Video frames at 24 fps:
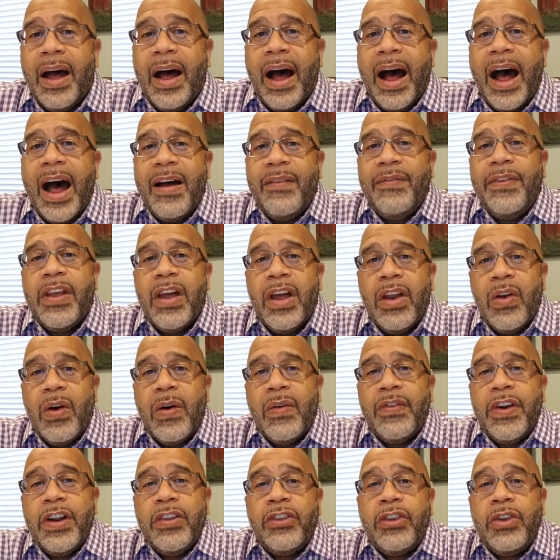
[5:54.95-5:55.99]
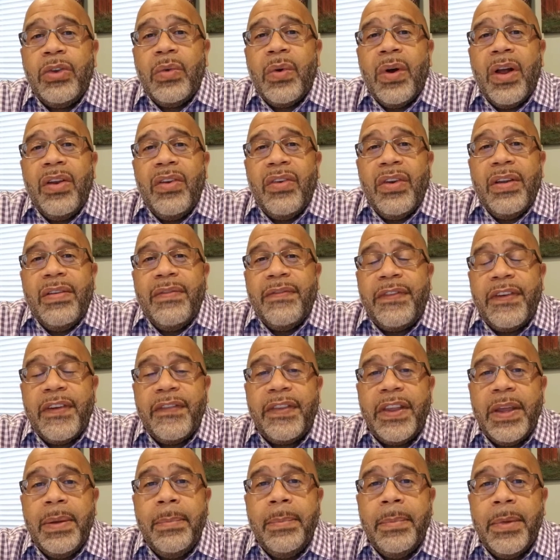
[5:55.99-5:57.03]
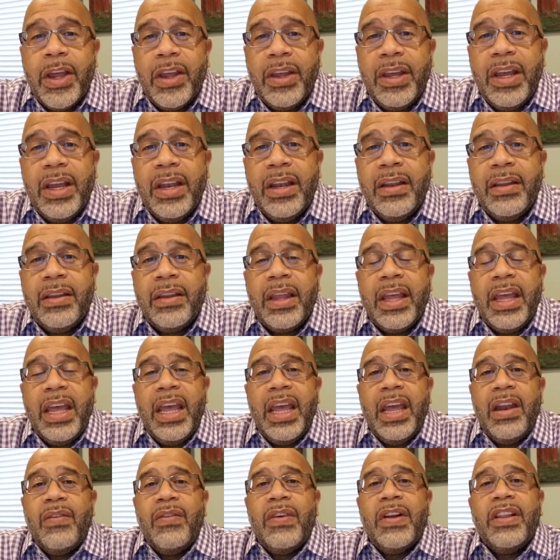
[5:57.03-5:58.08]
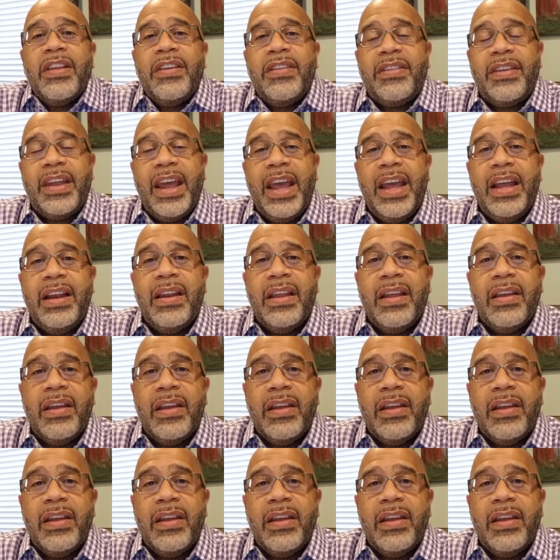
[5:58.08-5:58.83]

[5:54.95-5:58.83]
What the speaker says: I've done over 250 million in real estate